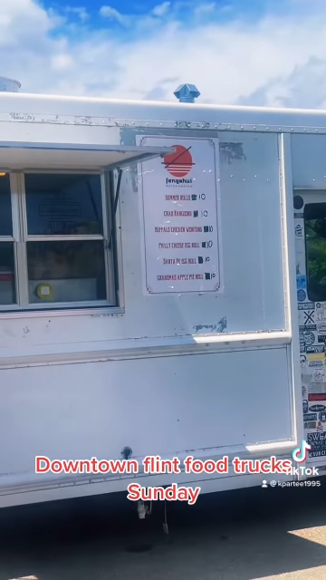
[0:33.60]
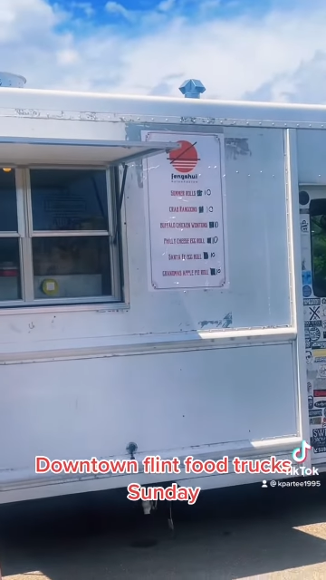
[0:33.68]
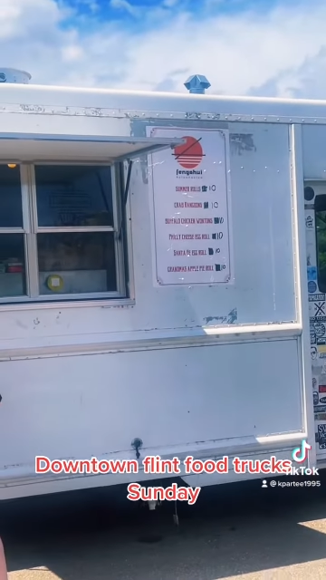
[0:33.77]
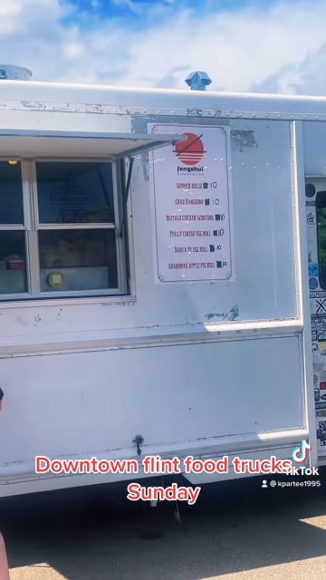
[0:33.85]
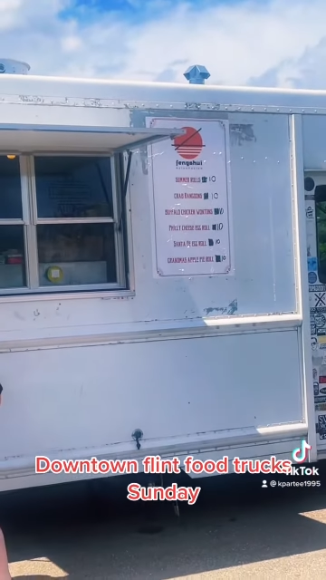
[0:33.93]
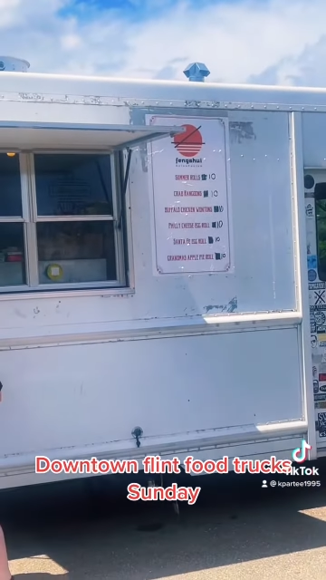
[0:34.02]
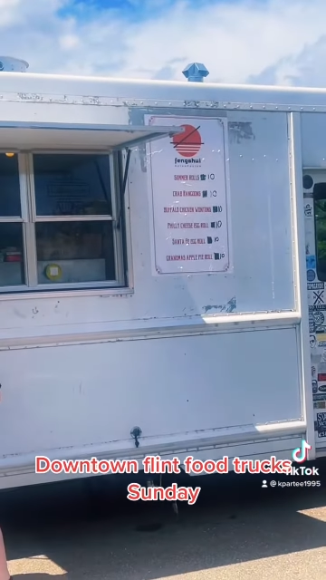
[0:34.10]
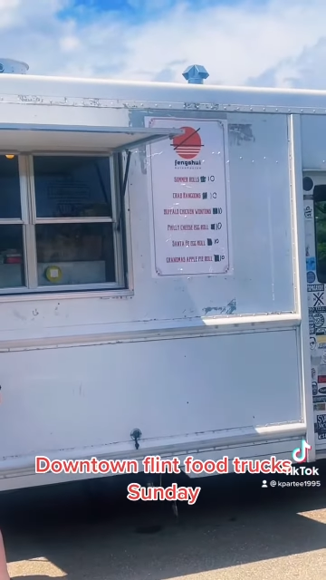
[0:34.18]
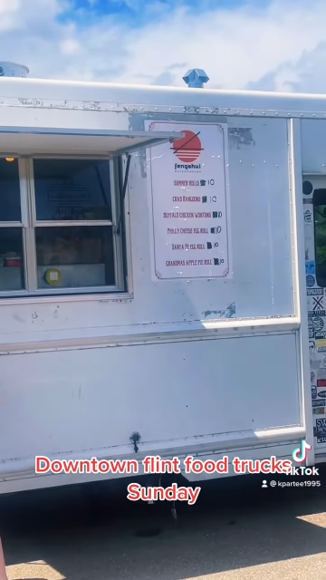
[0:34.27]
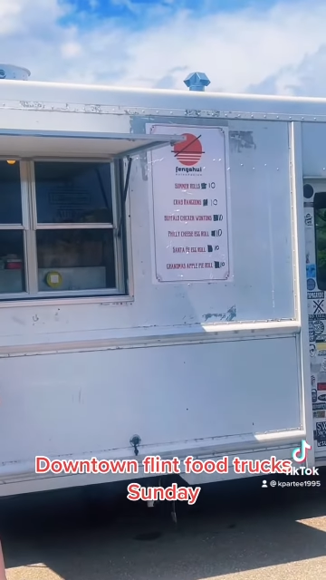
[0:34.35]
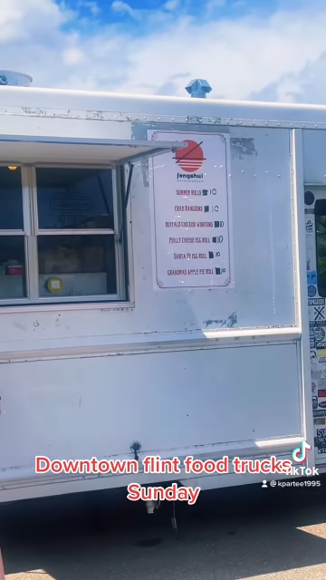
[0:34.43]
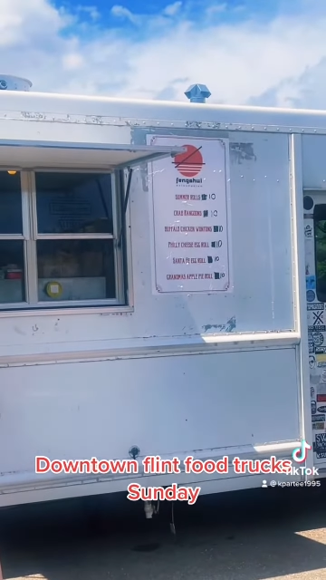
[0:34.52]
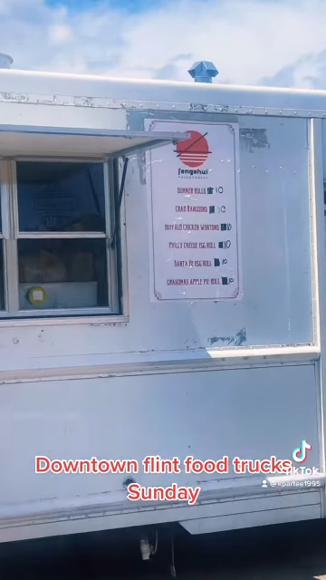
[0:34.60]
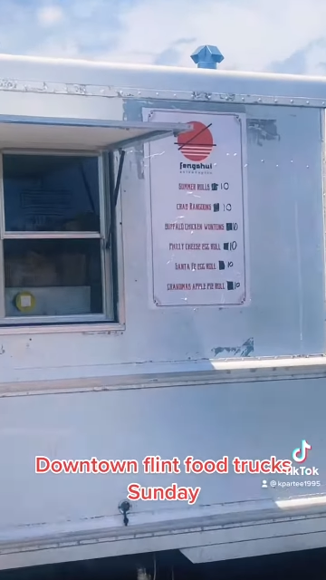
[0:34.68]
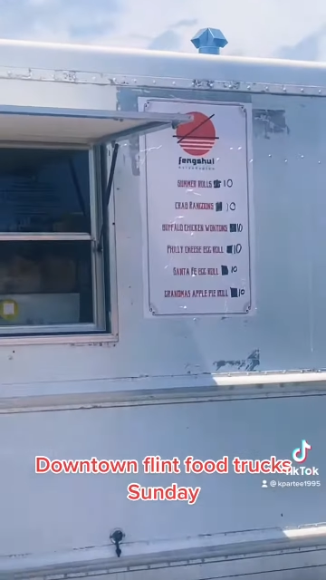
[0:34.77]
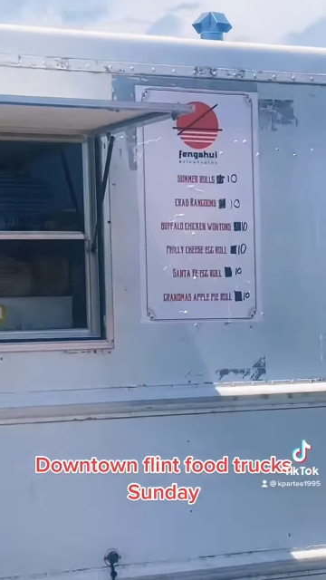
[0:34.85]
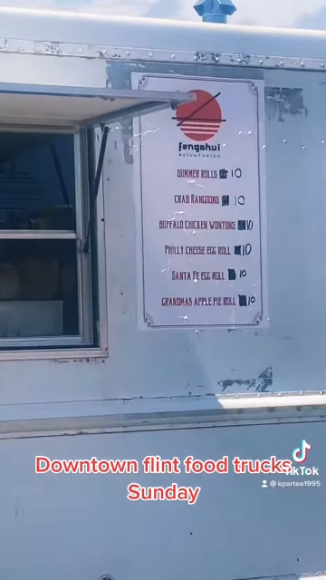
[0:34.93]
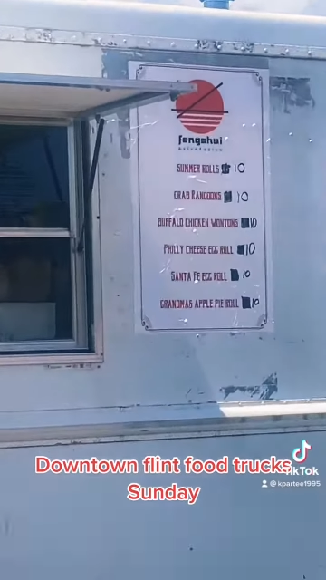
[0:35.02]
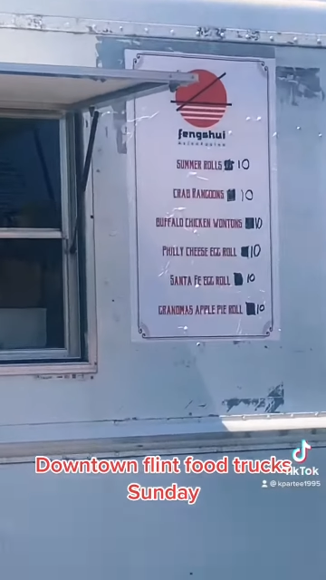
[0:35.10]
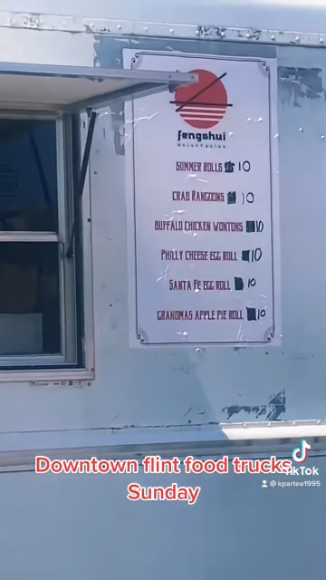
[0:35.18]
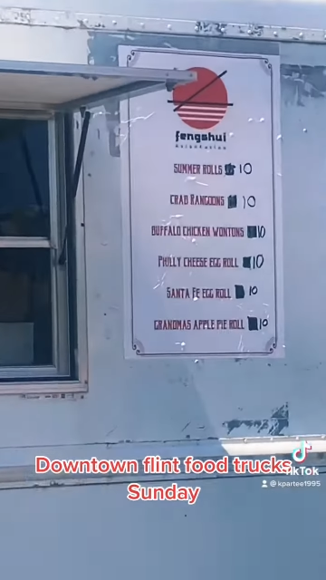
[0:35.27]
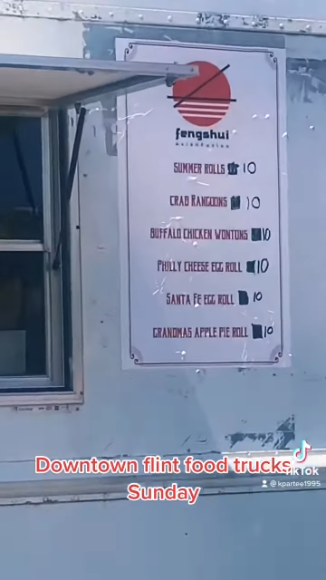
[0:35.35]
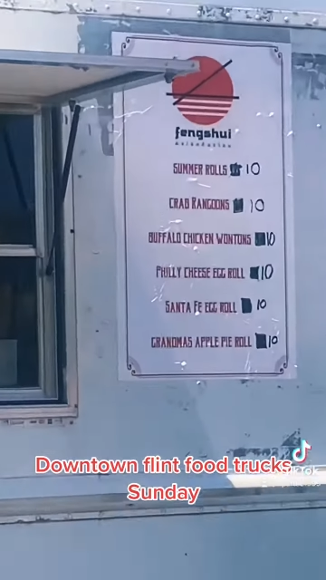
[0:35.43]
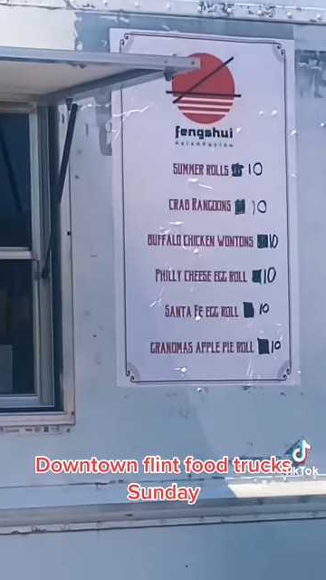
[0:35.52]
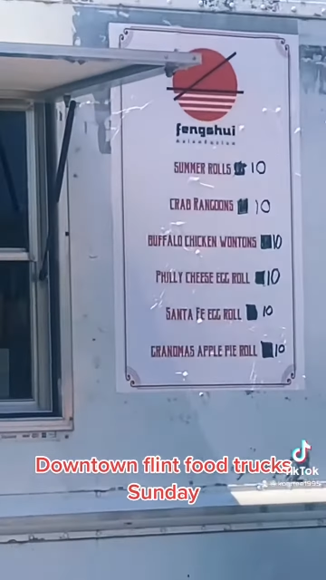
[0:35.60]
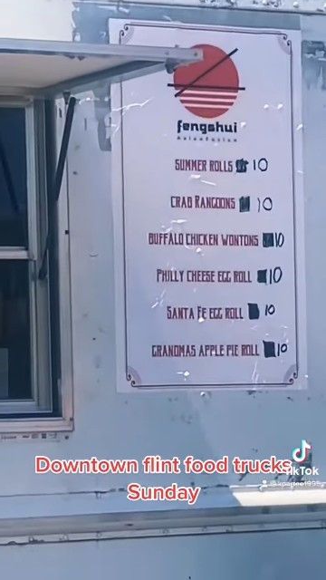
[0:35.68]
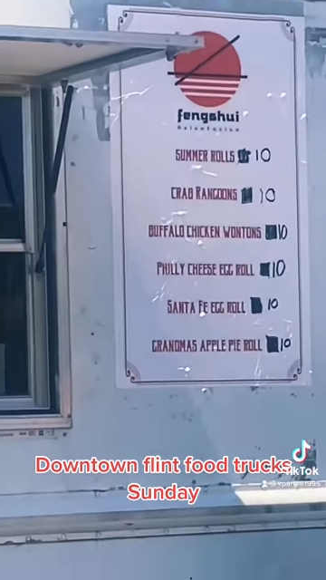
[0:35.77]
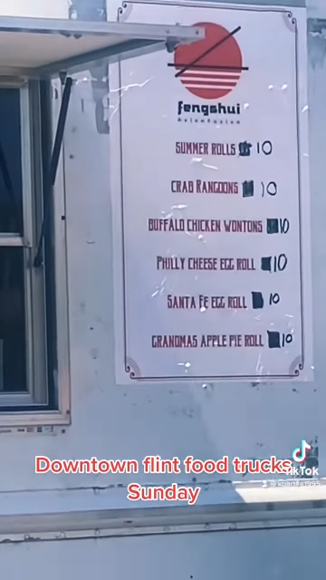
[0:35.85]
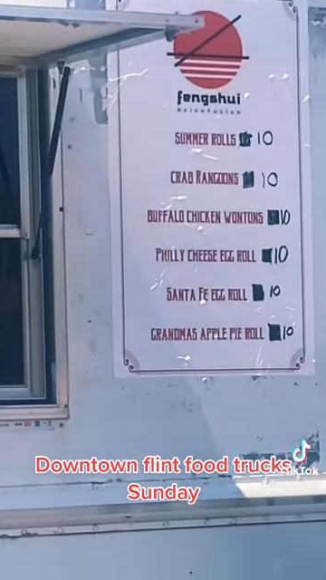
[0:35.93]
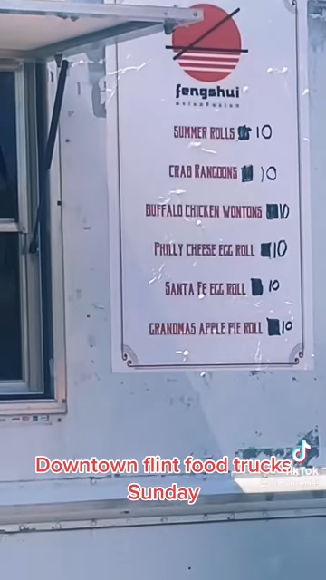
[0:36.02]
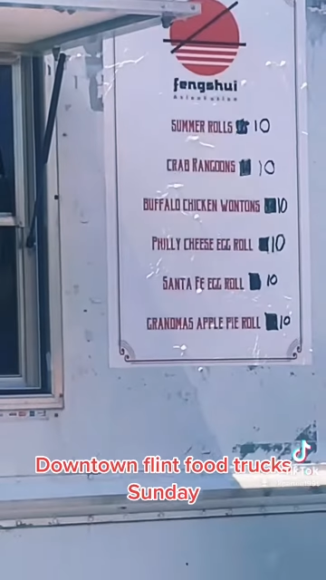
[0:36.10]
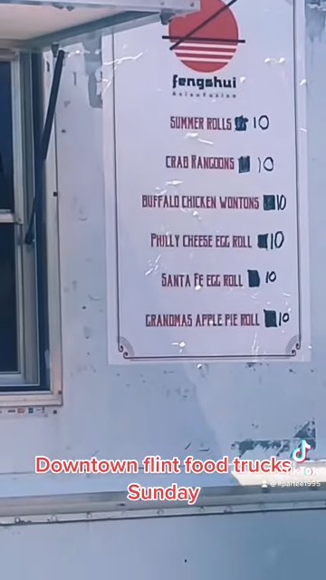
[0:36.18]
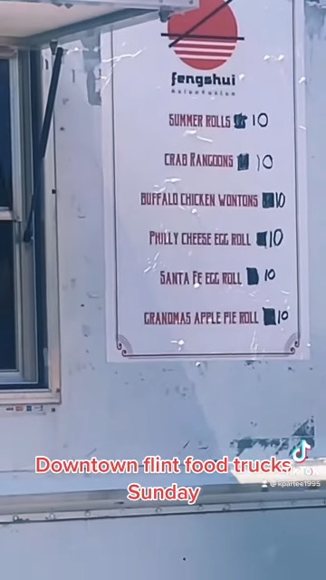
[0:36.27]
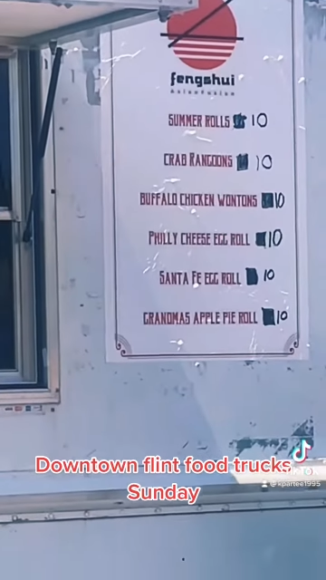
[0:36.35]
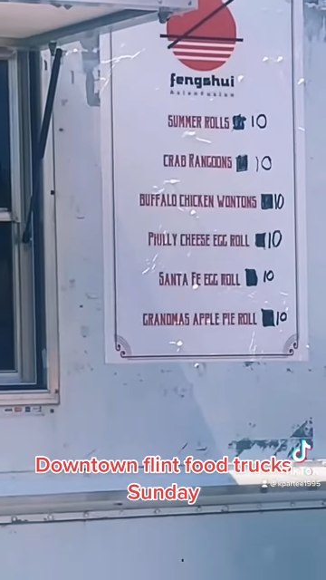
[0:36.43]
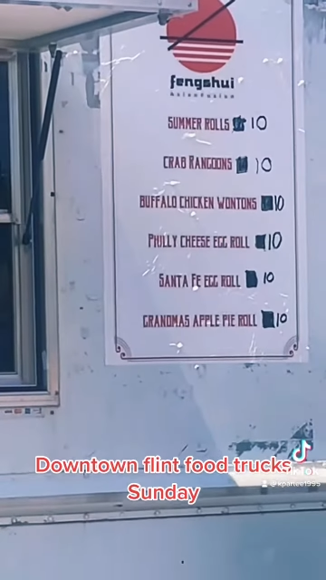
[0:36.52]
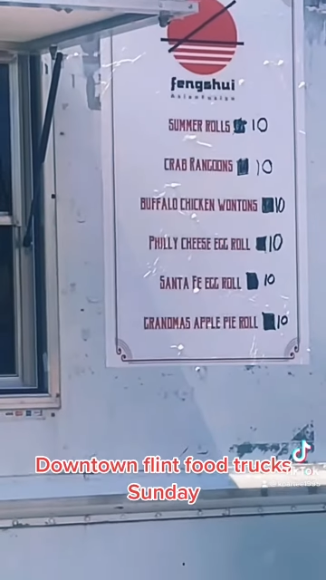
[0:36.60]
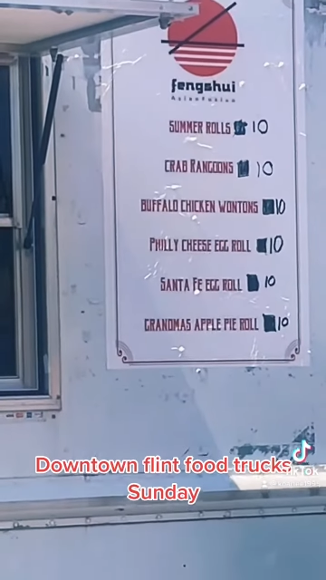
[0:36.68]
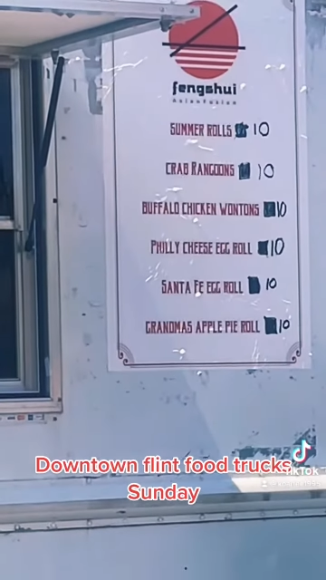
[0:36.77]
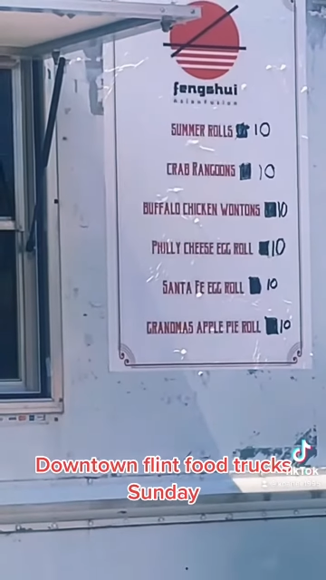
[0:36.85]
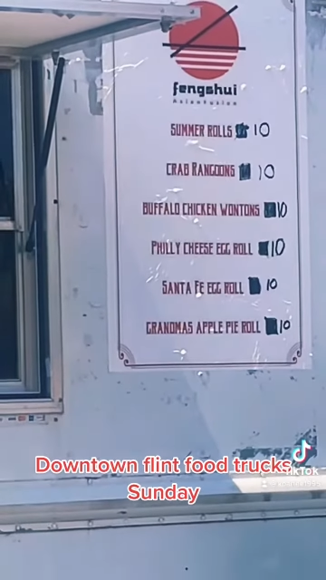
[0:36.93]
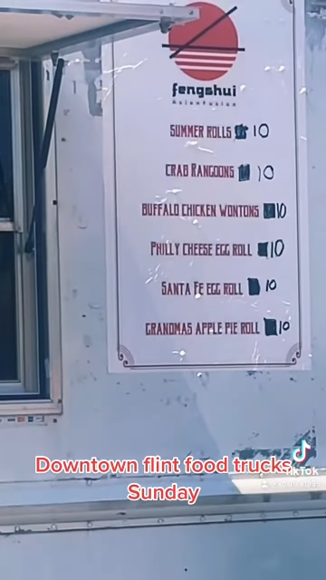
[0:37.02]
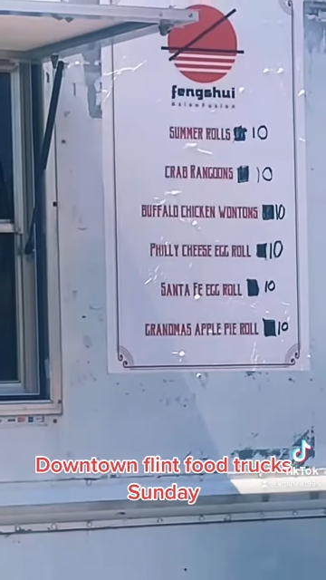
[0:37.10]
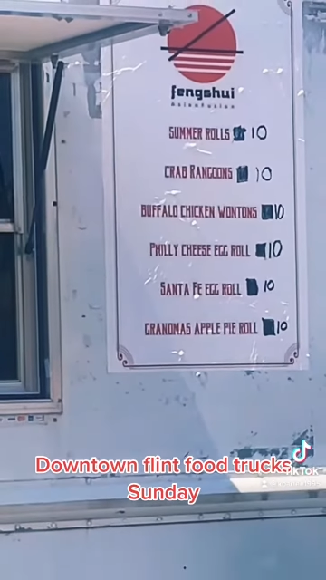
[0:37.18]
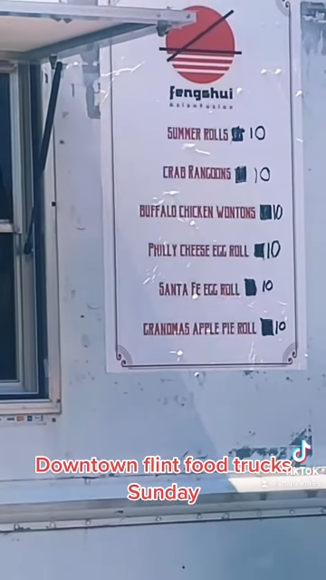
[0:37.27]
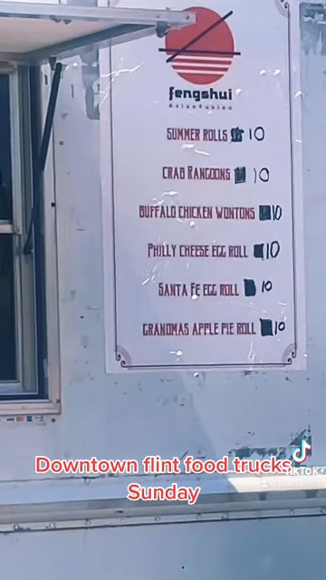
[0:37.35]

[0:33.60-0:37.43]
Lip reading: (no speaker visible)